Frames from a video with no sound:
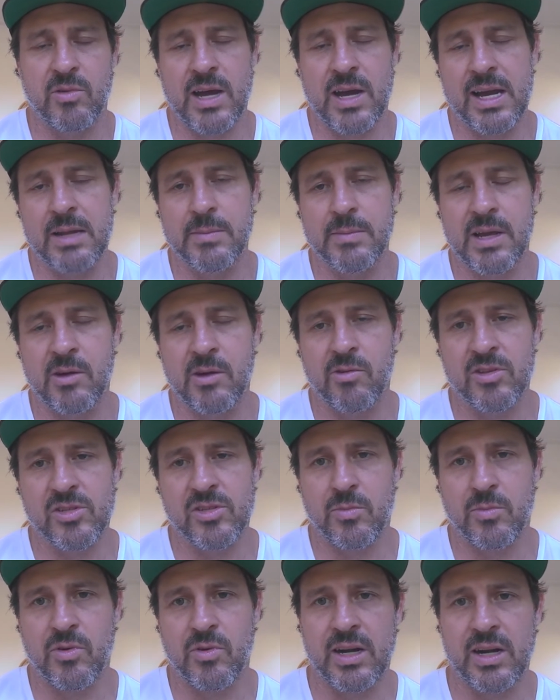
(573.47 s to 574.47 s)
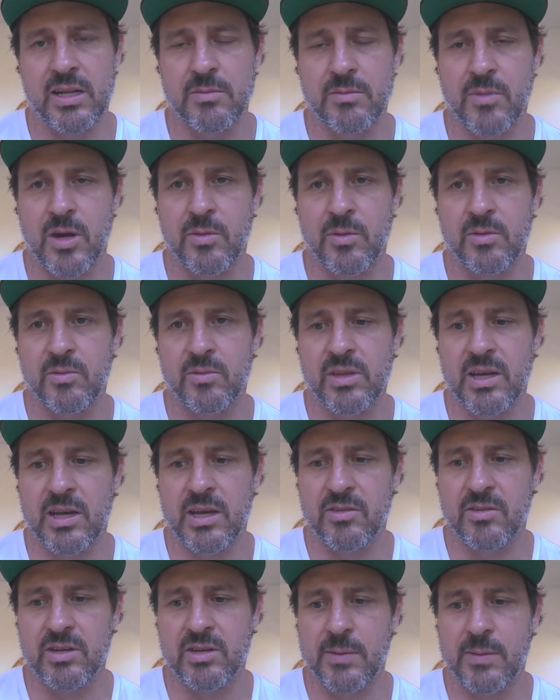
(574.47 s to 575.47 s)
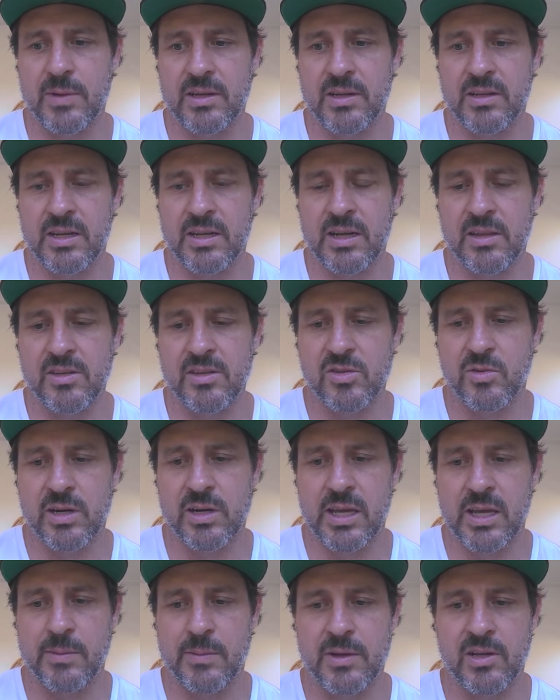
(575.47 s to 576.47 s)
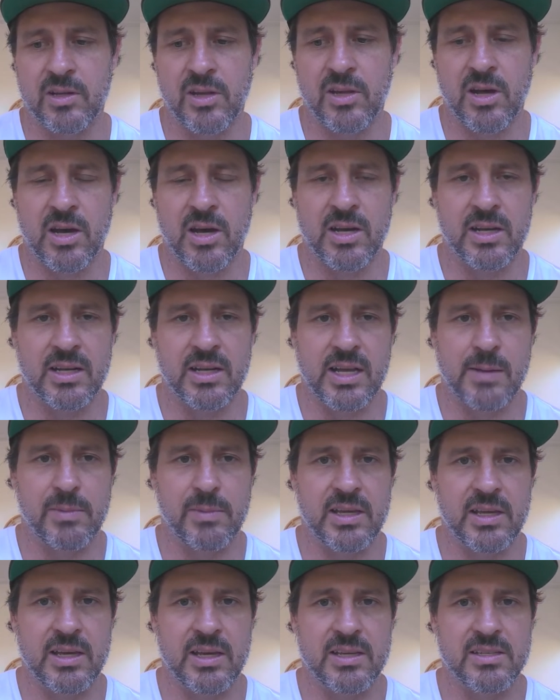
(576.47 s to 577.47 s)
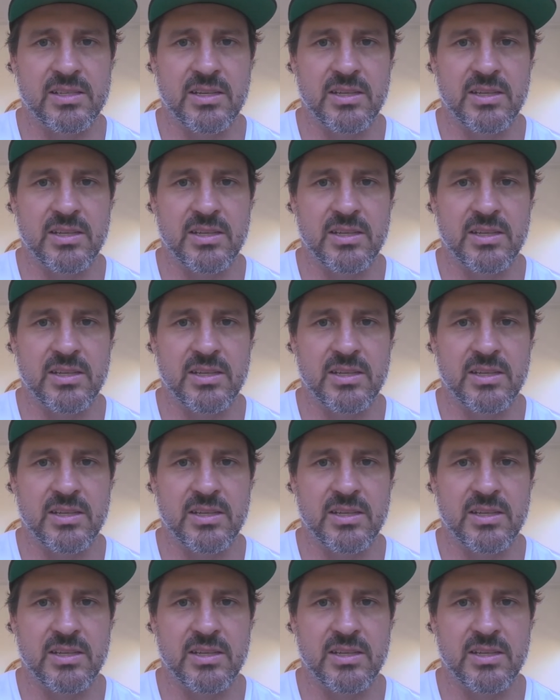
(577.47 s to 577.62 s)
Well, 80 megawatts operating at the moment, with 100 coming, another 20 coming online in a couple of years.